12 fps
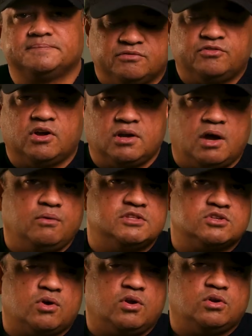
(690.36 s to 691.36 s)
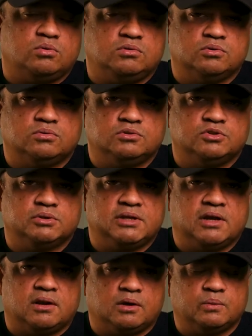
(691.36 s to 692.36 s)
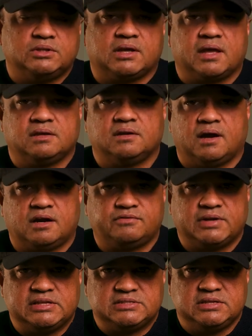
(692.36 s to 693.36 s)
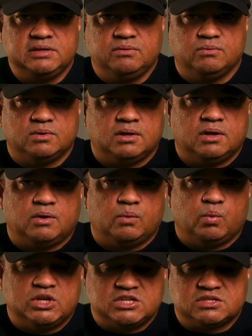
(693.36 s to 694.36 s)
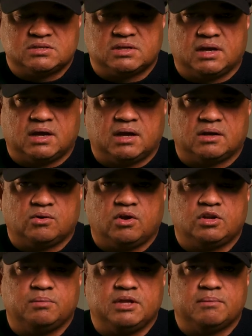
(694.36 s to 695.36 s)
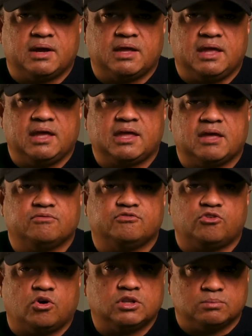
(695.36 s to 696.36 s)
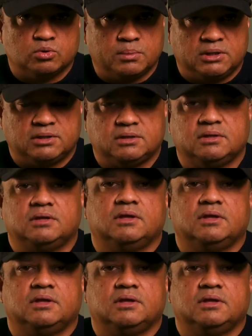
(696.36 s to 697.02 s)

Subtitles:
For now, it's going to do duty along with the Canon R5C, which is going to be my A-cam for the moment.